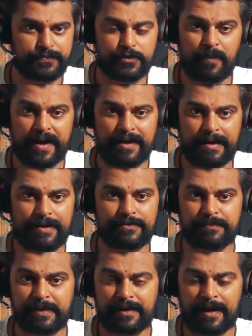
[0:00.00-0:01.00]
You might have a
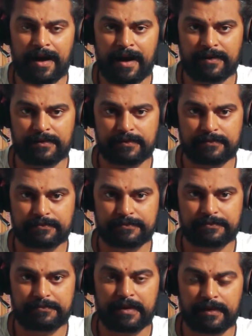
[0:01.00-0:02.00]
big heart,
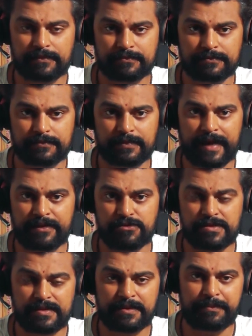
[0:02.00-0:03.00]
but can you
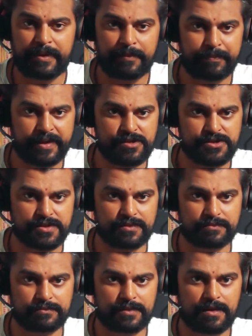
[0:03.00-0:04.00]
see the big picture?
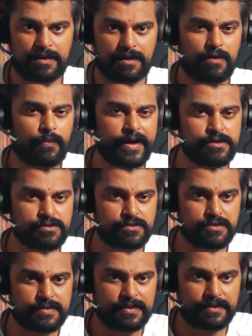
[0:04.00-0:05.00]
Why should
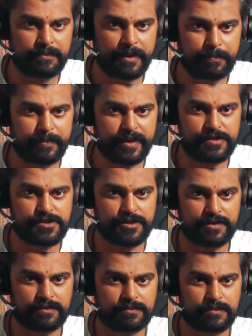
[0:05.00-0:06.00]
you see the big picture?
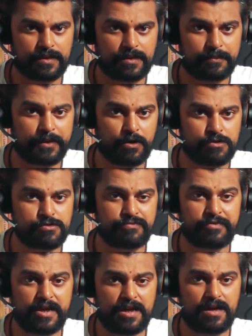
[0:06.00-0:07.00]
Because
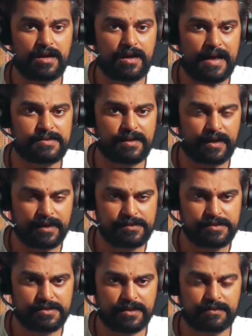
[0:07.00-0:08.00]
we as a
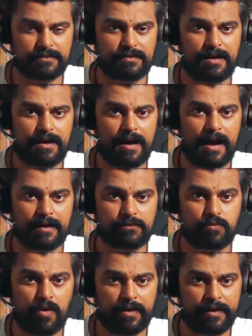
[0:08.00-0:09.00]
culture are
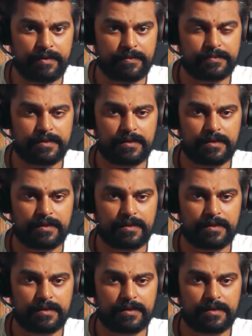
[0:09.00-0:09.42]
walking,